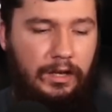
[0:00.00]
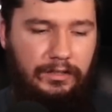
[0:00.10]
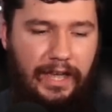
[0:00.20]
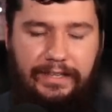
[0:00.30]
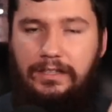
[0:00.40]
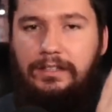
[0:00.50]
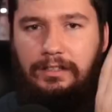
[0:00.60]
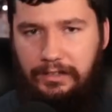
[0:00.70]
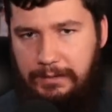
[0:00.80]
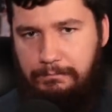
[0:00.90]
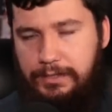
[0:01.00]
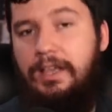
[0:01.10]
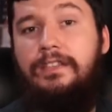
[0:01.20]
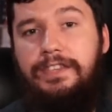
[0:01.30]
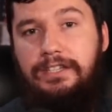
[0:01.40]
Like, glimpse
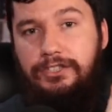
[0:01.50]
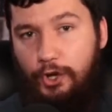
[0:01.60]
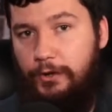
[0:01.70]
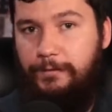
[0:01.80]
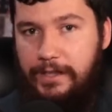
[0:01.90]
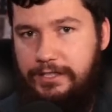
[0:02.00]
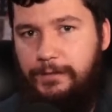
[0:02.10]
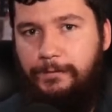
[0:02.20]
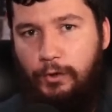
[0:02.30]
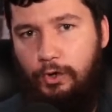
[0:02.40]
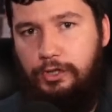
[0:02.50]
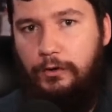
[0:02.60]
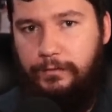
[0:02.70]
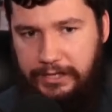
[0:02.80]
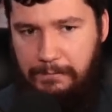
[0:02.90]
the non offensive fork
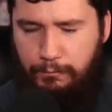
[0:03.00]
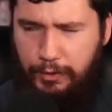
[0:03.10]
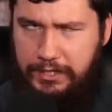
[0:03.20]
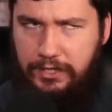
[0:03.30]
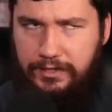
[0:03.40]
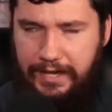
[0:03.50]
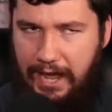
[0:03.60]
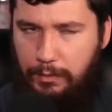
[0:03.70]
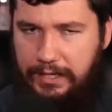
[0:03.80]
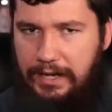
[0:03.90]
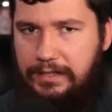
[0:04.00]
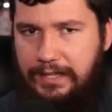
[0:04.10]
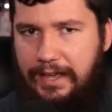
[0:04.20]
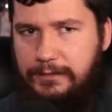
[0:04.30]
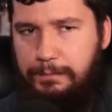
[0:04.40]
of GIMP, which nowadays
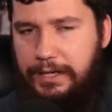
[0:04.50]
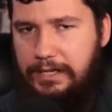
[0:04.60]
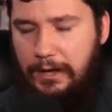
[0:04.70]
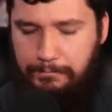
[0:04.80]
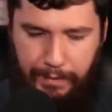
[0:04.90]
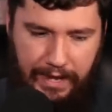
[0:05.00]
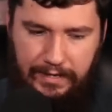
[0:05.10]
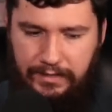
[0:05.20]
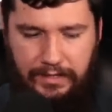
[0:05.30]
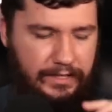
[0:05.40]
has been abandoned,